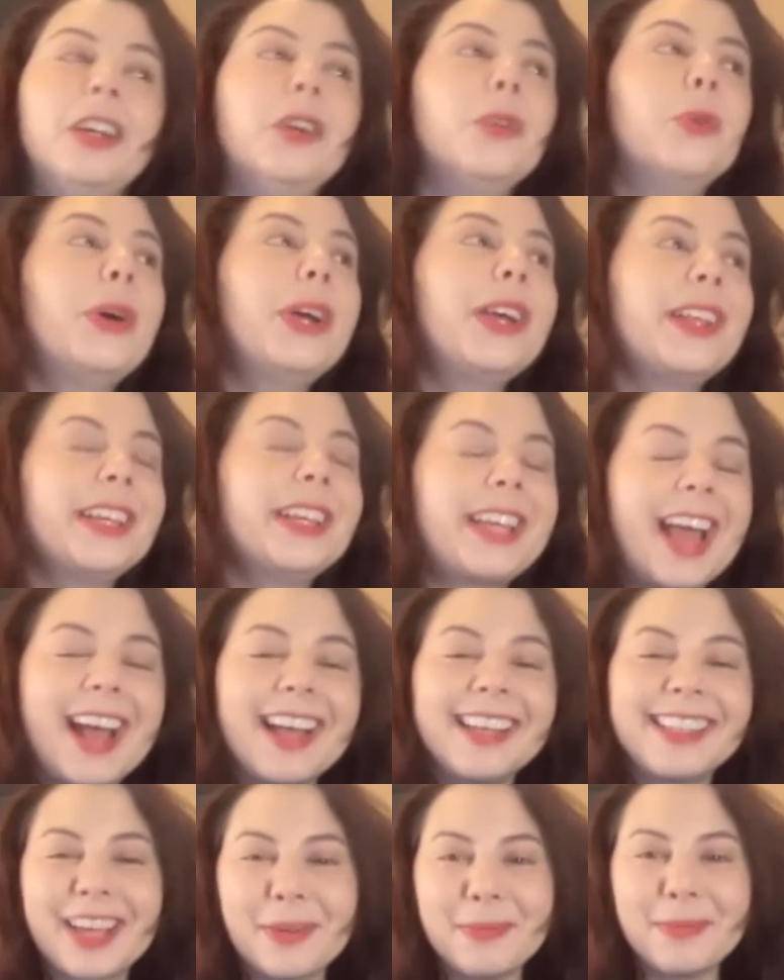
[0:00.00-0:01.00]
oil and
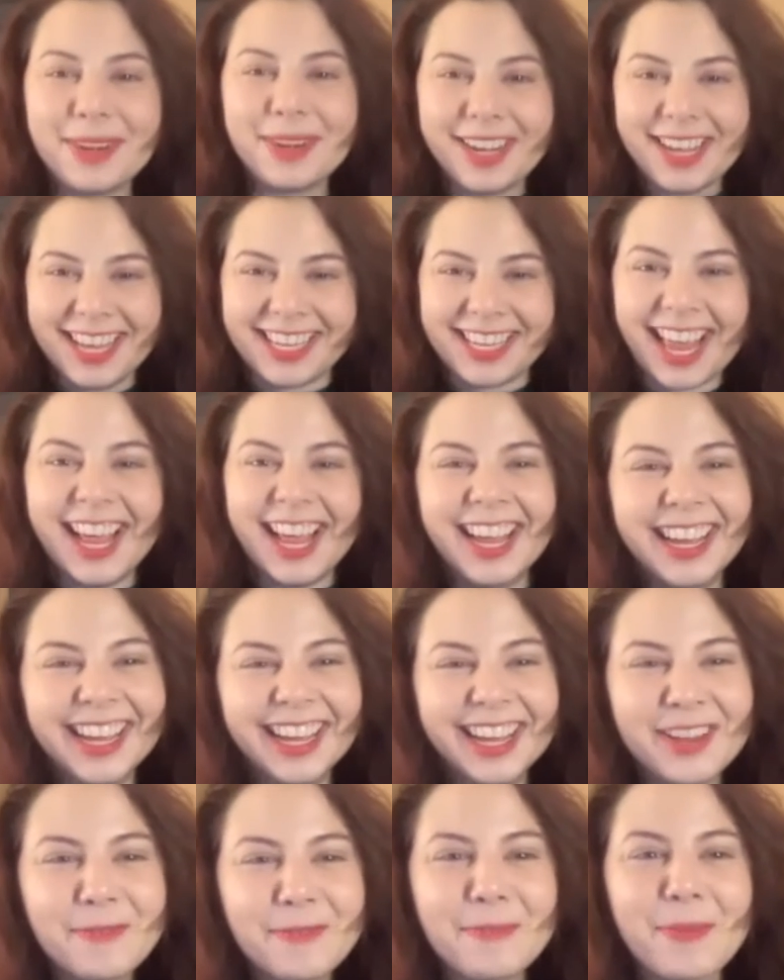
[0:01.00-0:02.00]
gas companies
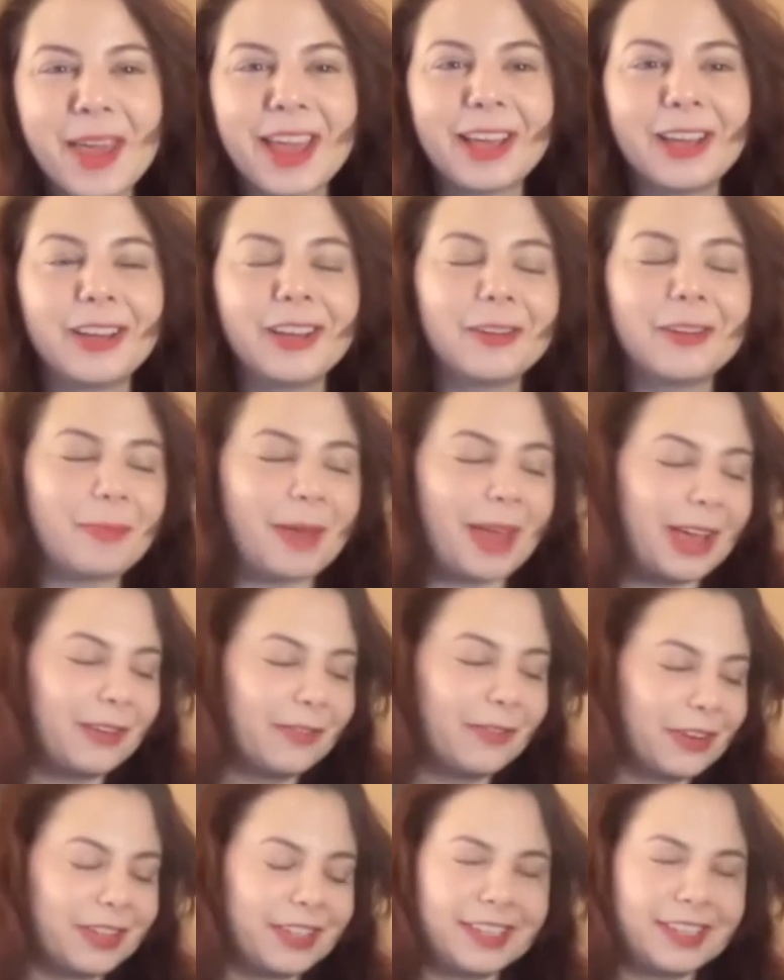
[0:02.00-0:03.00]
paying
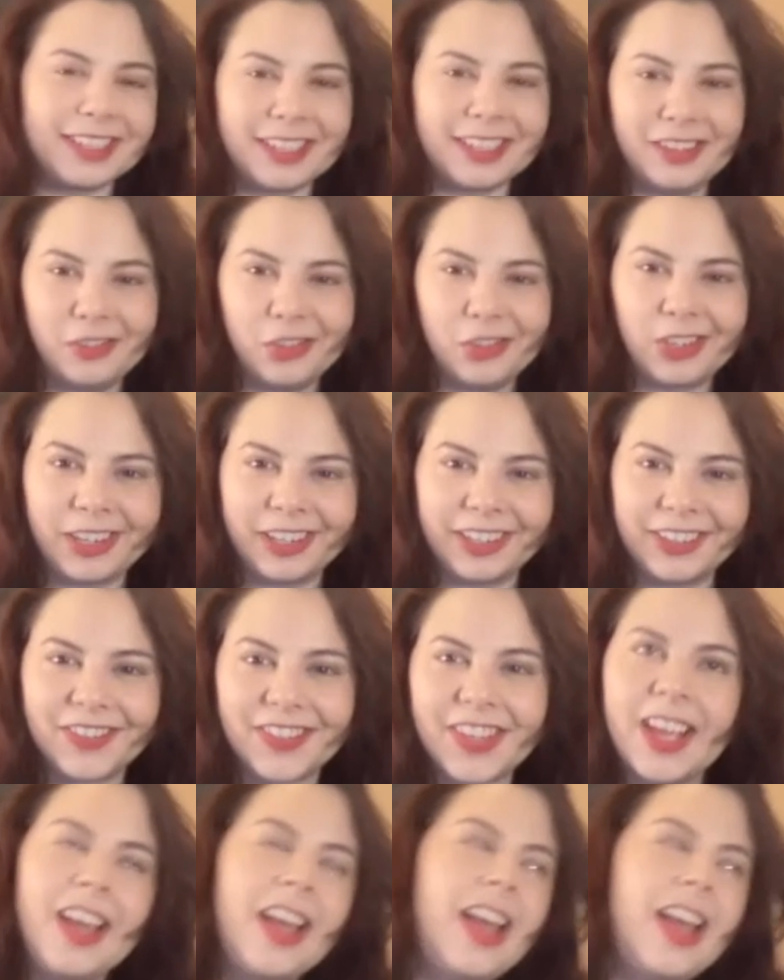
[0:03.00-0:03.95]
for these initiatives?